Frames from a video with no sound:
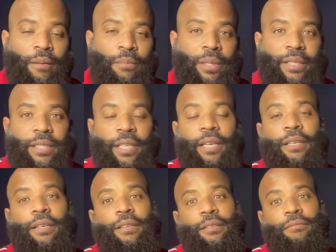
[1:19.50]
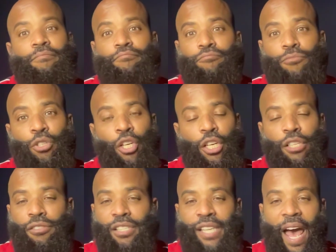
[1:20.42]
Katina
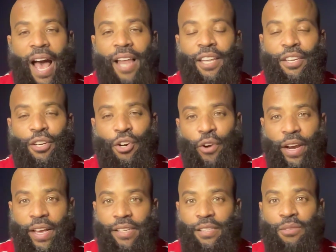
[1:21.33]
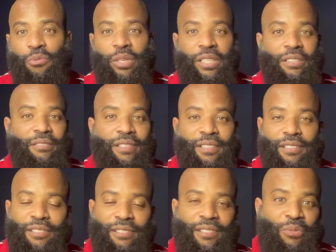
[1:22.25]
looking silent and crazy when
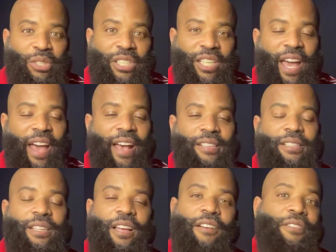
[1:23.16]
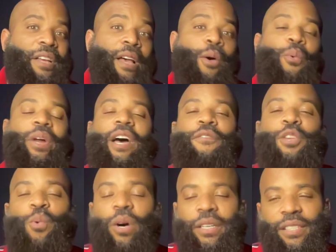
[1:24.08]
she asked stuff. Whatever
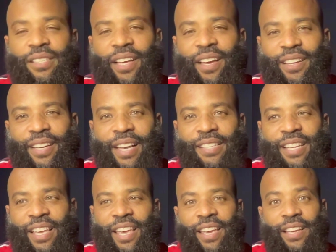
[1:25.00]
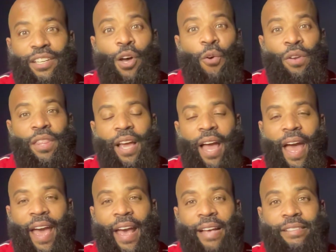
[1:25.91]
you want to say, that's the key. The only thing
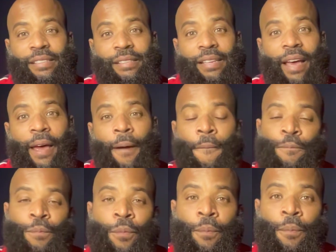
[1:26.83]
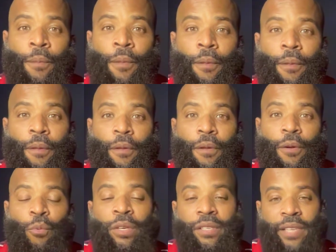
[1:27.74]
I ask is that
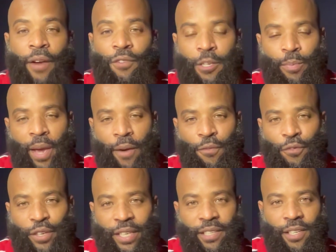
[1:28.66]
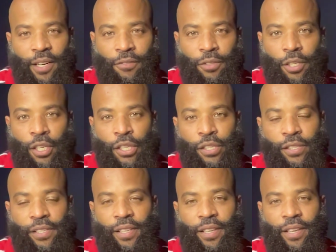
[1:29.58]
we stay respectful with each other, because
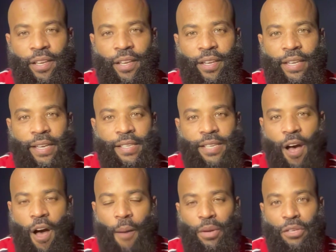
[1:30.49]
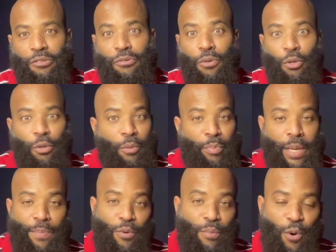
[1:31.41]
in these comments, the
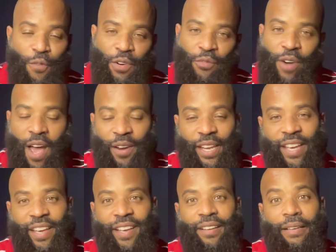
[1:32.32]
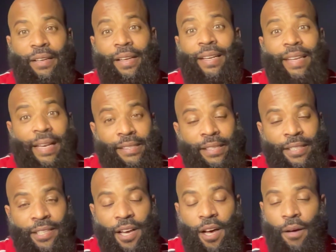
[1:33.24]
people moving around here, that's the
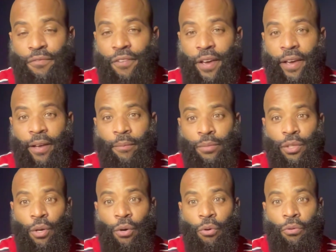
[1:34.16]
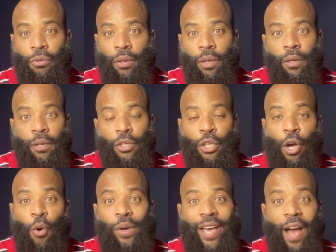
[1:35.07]
Dove fam. So,
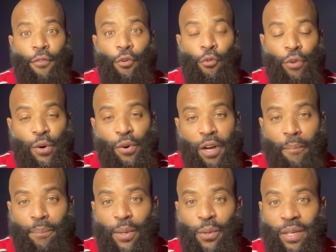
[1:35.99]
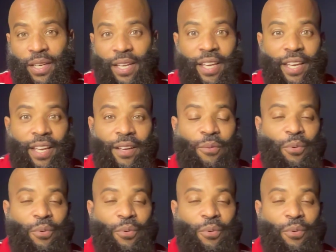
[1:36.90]
we have a real community here.